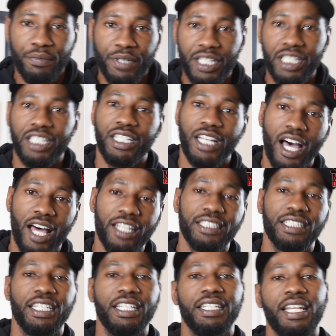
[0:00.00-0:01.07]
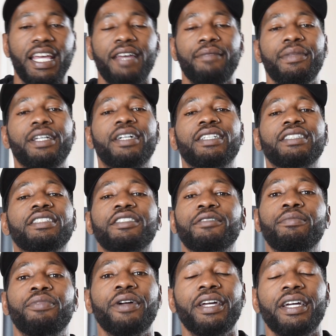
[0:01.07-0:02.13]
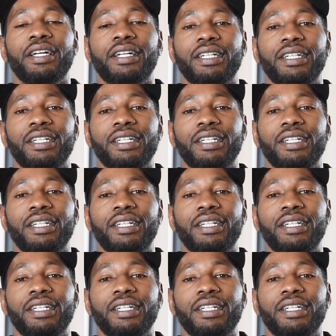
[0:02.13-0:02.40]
million in debt because of the brand.